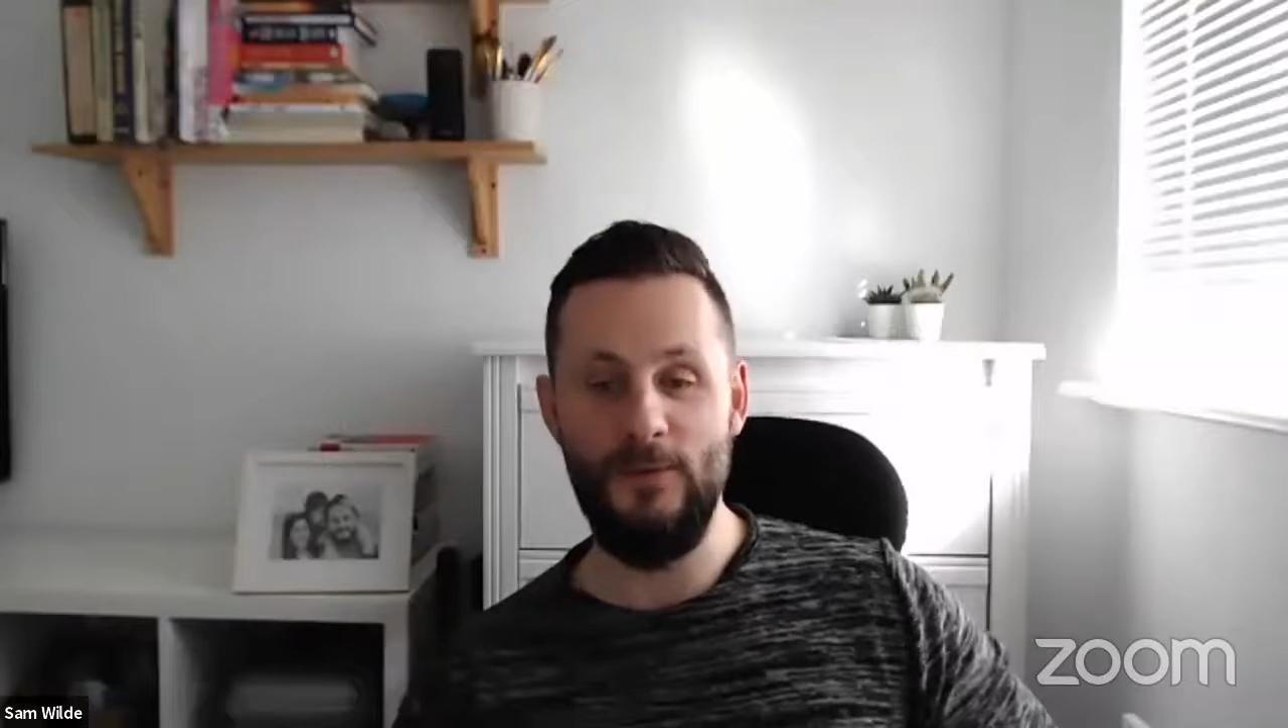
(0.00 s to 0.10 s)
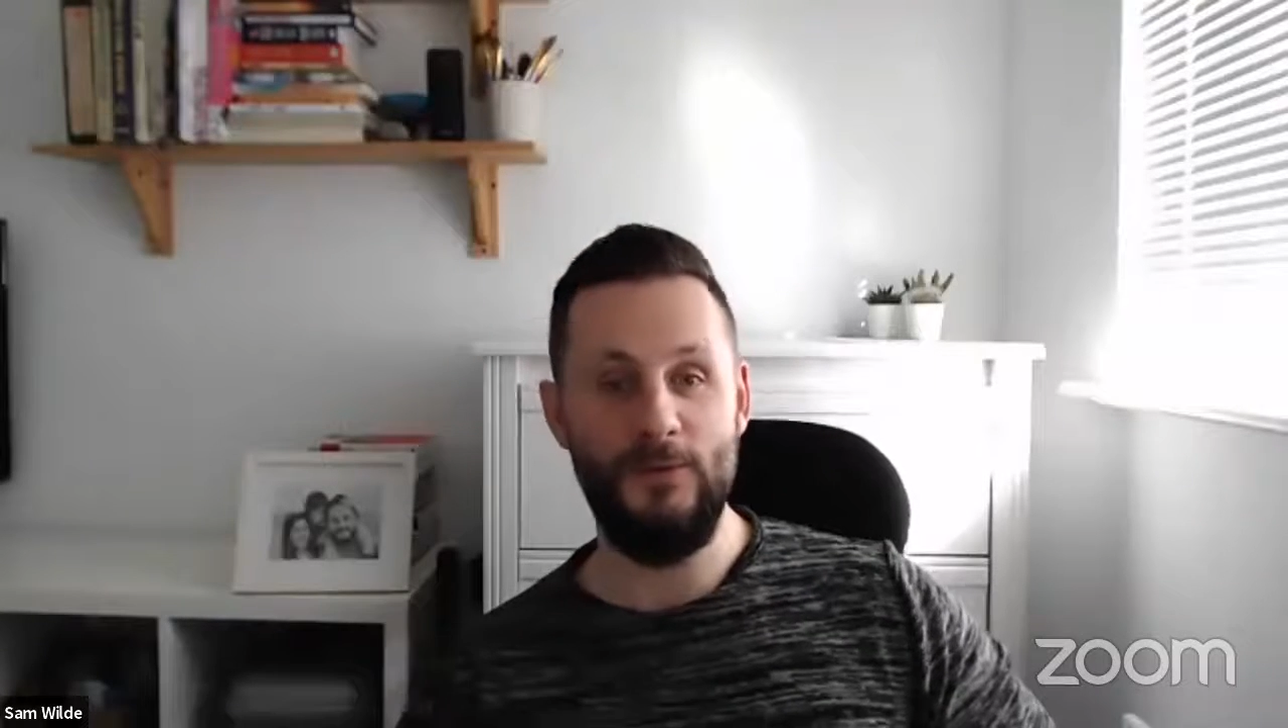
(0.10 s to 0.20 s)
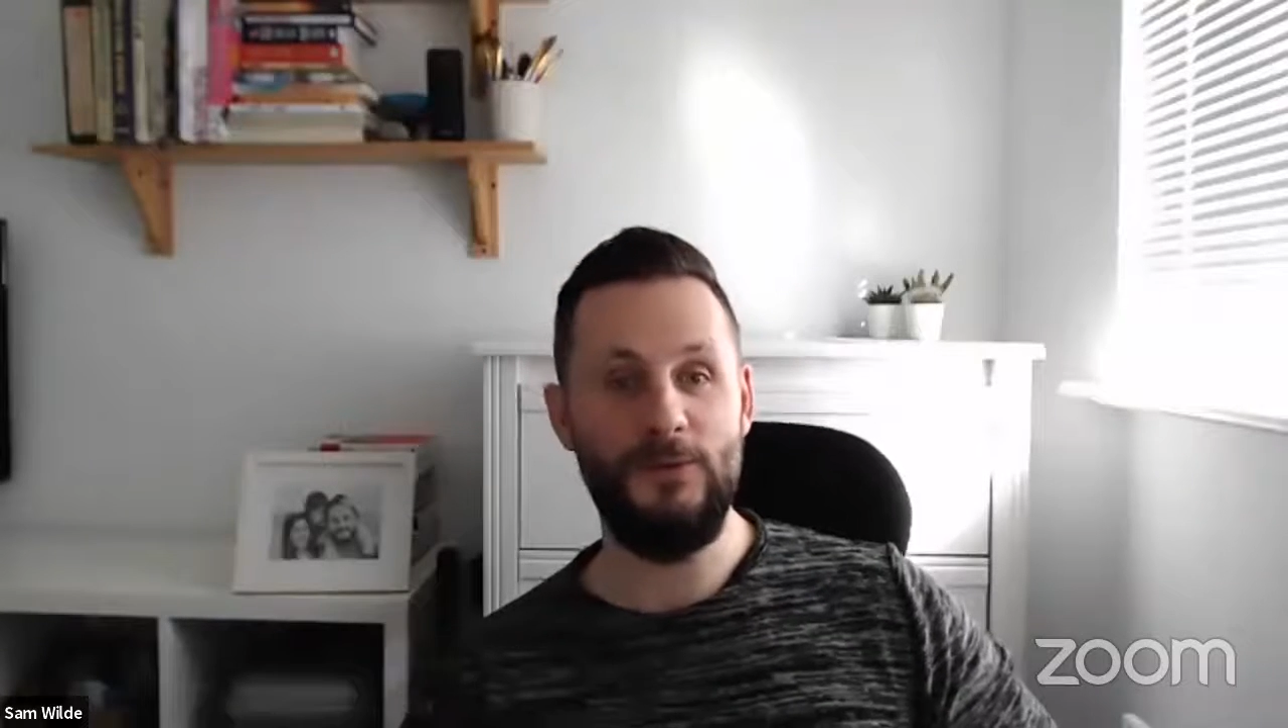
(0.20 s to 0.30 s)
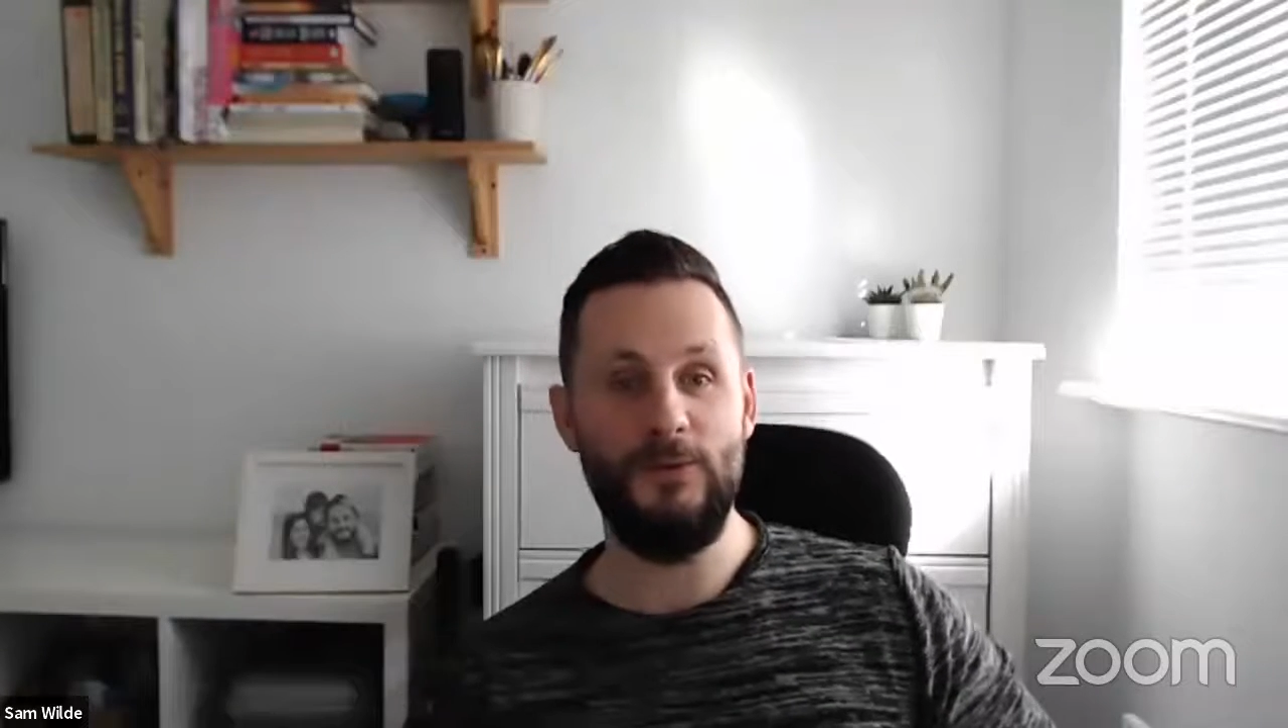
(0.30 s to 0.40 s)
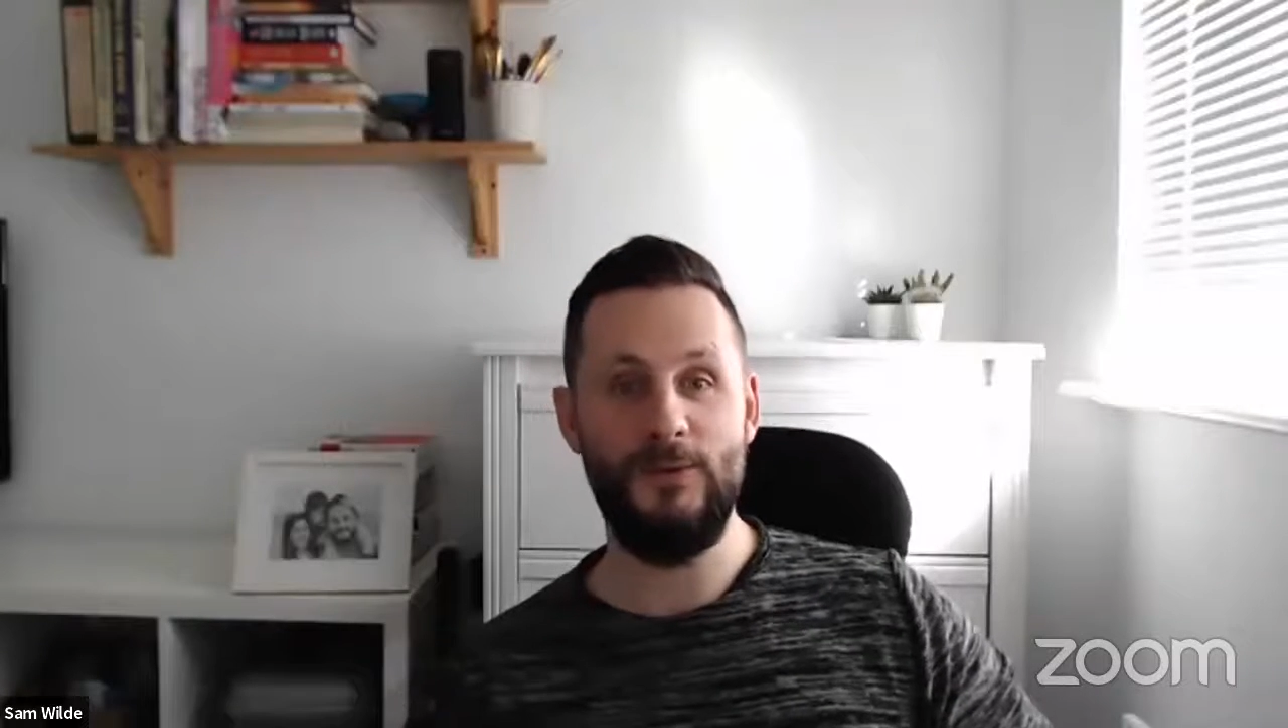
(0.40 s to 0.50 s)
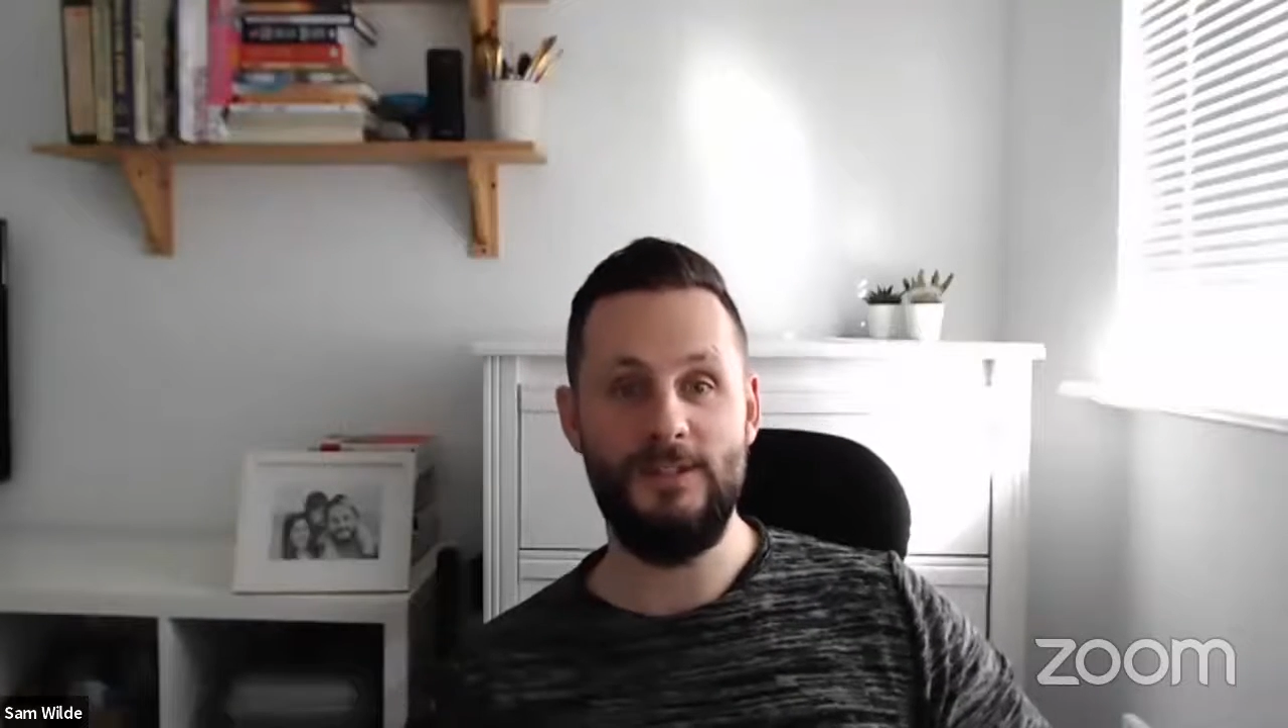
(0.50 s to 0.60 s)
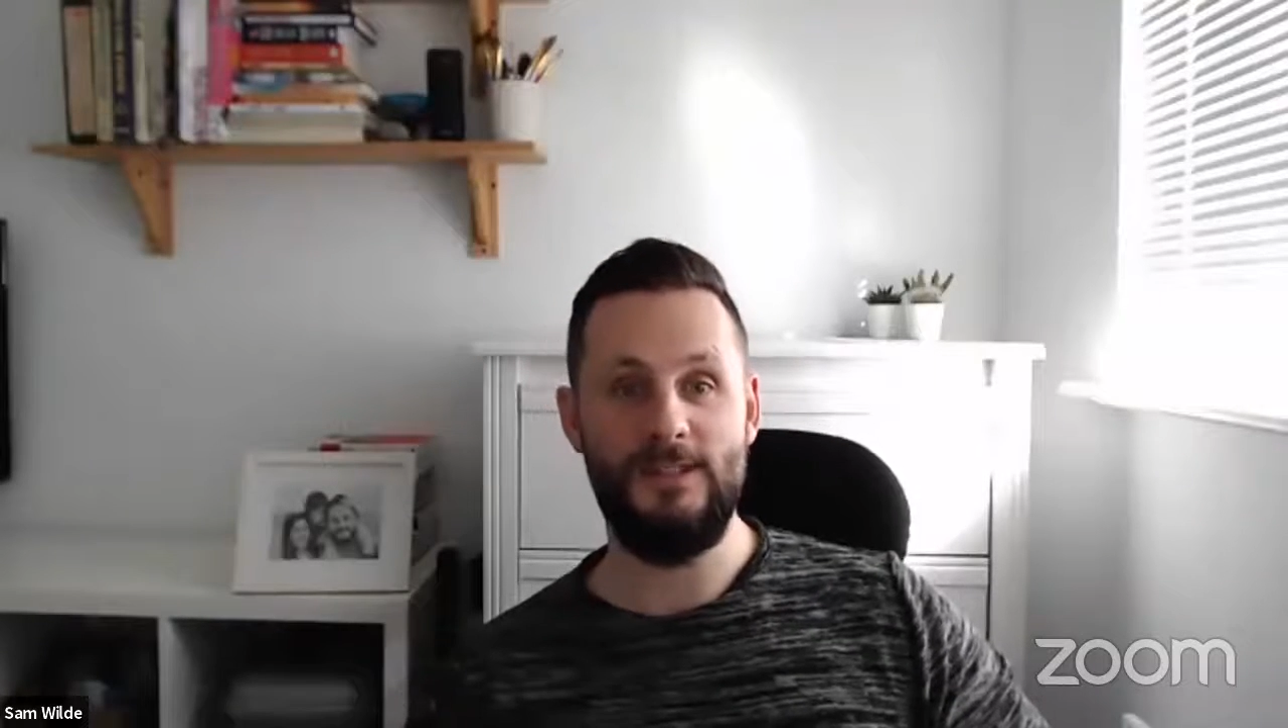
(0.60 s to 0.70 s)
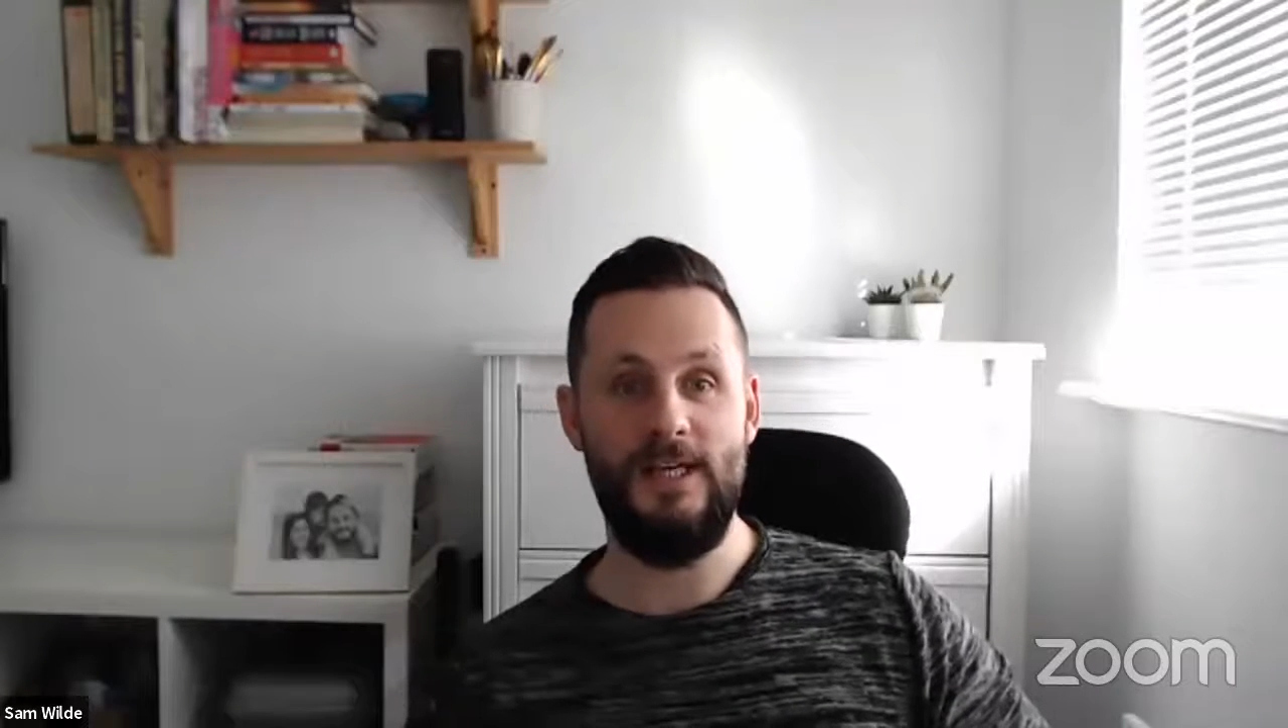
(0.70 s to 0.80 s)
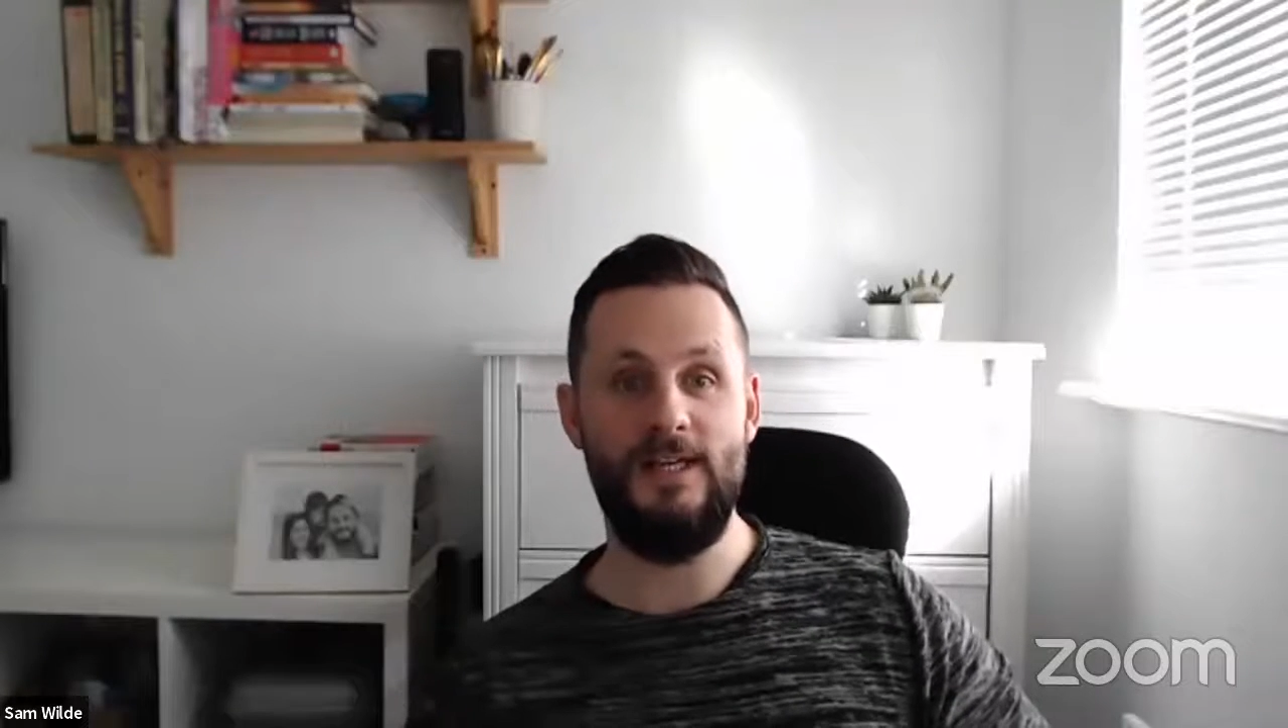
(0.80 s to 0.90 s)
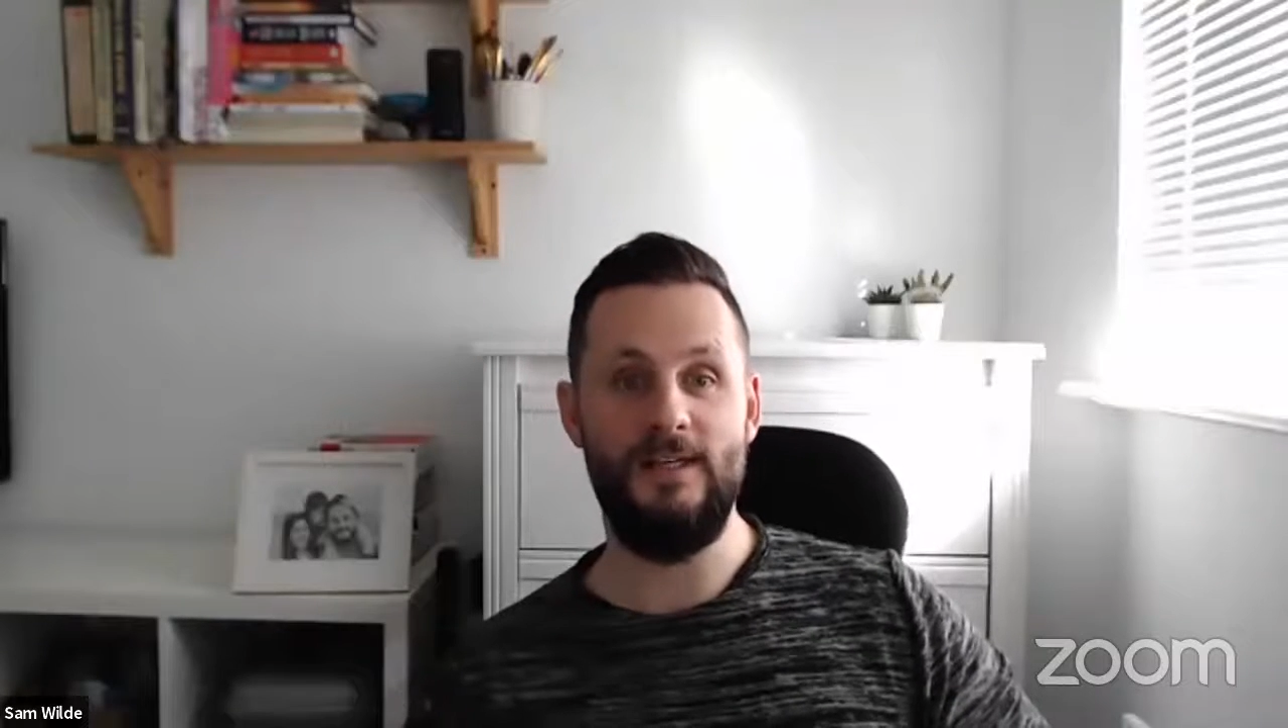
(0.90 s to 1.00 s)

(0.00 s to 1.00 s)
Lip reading: also want to say